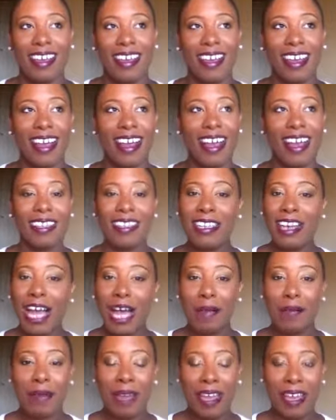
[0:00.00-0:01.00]
it has
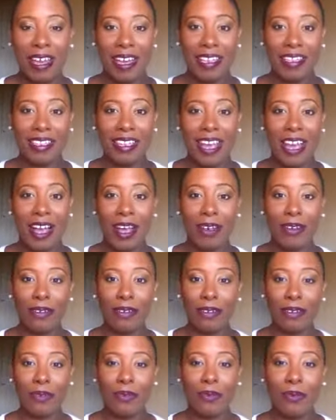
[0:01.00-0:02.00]
not panned
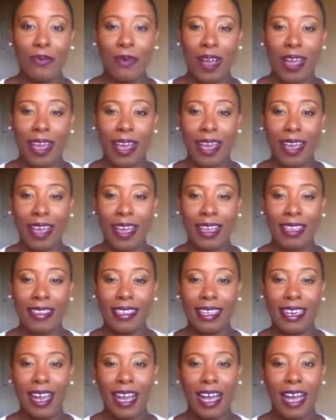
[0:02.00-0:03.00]
out the way
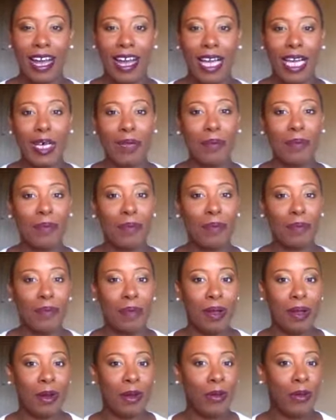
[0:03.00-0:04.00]
that I
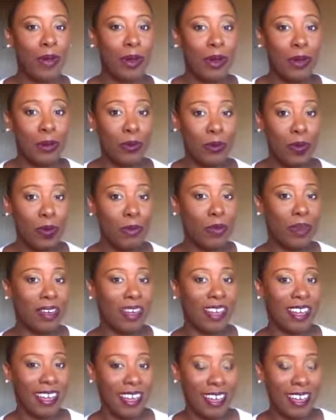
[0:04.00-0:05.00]
quote unquote
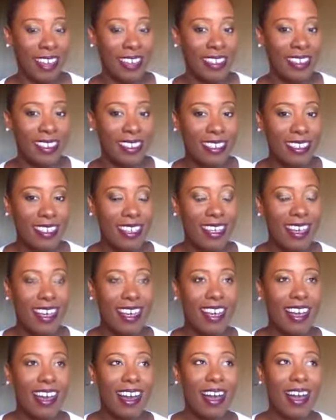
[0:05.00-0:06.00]
planned,
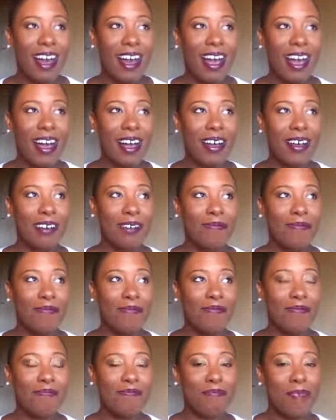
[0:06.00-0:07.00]

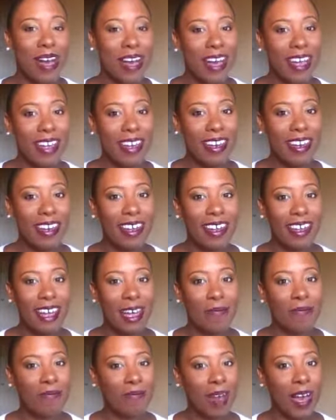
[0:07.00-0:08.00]
but
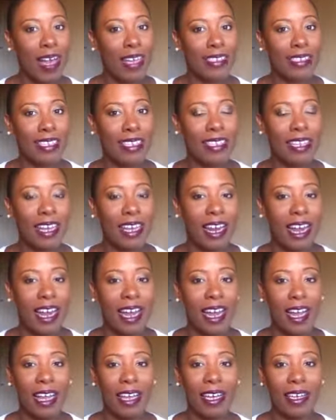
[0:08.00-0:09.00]
I'm finding that
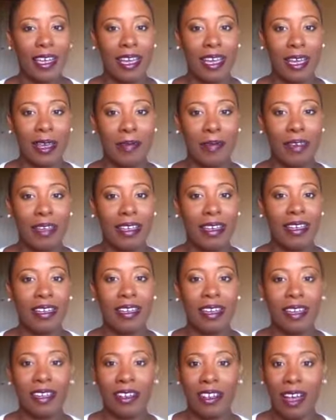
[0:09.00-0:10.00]
I am getting
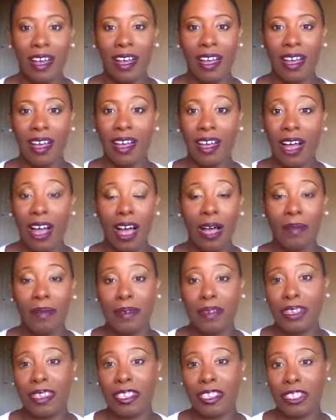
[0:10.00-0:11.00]
a lot
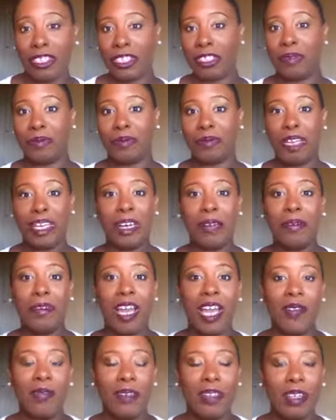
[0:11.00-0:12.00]
accomplished
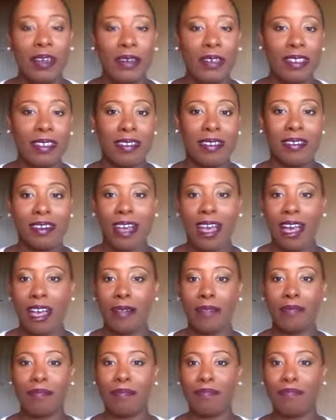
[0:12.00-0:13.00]
anyway, even though it's not